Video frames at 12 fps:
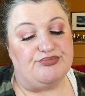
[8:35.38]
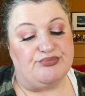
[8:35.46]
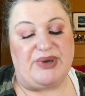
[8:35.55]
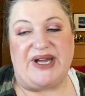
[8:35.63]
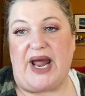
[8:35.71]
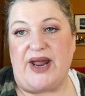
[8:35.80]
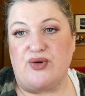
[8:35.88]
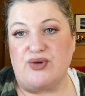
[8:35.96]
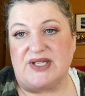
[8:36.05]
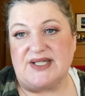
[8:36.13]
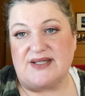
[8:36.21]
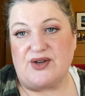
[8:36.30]
but I don't
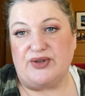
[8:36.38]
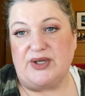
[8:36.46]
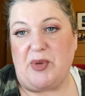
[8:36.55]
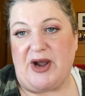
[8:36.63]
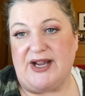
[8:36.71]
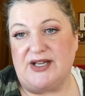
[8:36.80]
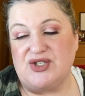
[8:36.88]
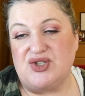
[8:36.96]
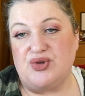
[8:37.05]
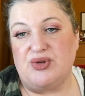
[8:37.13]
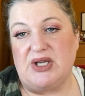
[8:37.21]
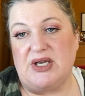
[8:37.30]
necessarily buy
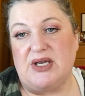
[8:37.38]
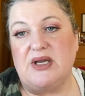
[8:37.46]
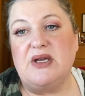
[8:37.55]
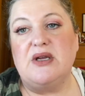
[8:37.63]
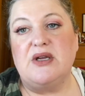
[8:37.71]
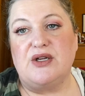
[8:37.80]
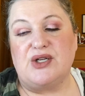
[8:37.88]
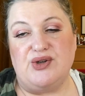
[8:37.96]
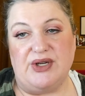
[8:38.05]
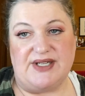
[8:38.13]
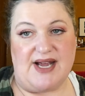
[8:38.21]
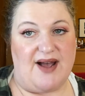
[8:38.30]
into the, you
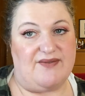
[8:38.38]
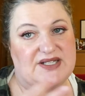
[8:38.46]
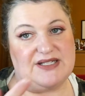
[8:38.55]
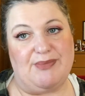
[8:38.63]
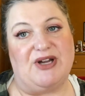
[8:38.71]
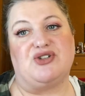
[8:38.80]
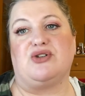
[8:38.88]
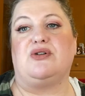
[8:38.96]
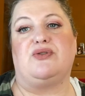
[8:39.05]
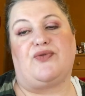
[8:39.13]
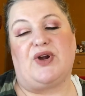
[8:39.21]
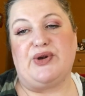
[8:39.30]
need to have a special
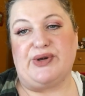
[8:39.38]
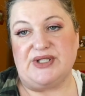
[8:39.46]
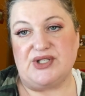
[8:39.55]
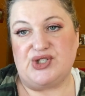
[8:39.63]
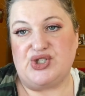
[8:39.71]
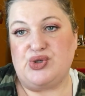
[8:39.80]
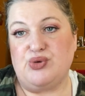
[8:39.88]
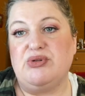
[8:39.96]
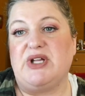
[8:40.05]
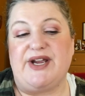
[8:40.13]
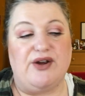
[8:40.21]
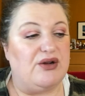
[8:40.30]
fragrance to
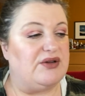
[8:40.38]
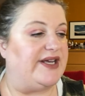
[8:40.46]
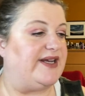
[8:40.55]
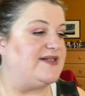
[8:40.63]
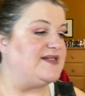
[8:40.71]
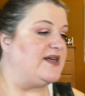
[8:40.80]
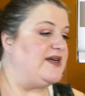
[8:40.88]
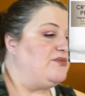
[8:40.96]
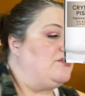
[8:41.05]
layer. Like I said, I'm